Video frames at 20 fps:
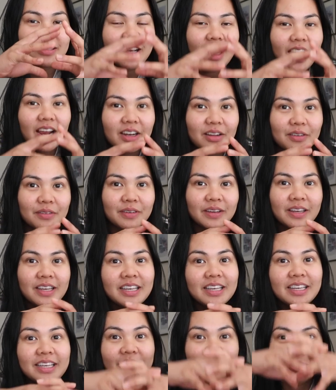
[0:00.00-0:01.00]
to kind of
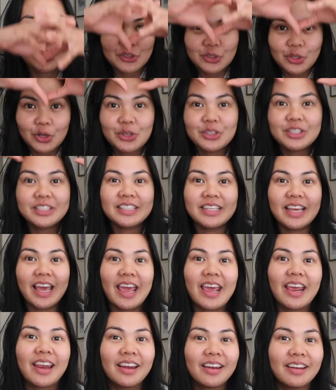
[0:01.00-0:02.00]

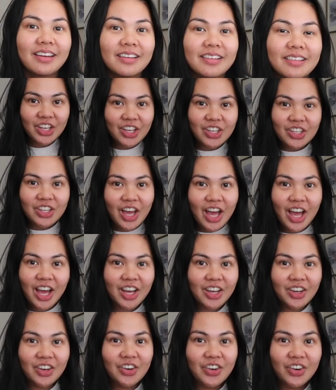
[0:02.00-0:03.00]
associate
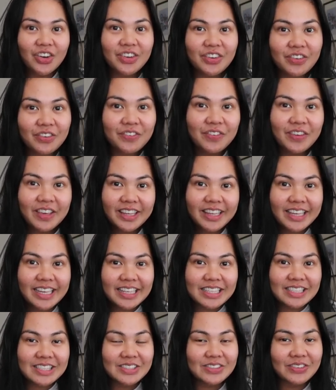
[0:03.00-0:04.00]
good
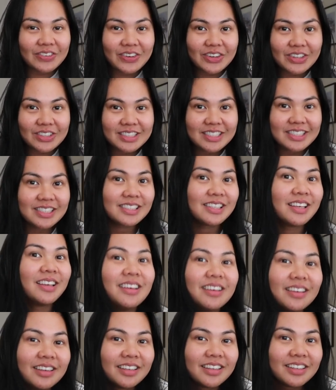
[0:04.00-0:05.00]
feelings towards
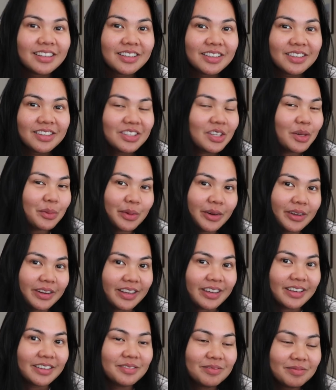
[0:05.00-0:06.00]
your
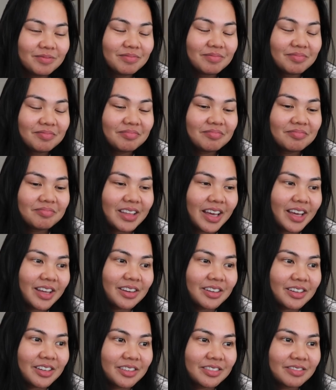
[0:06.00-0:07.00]
body. I
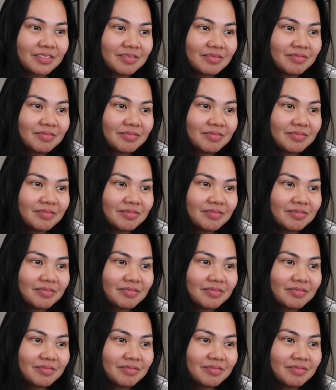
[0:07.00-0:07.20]
don't know.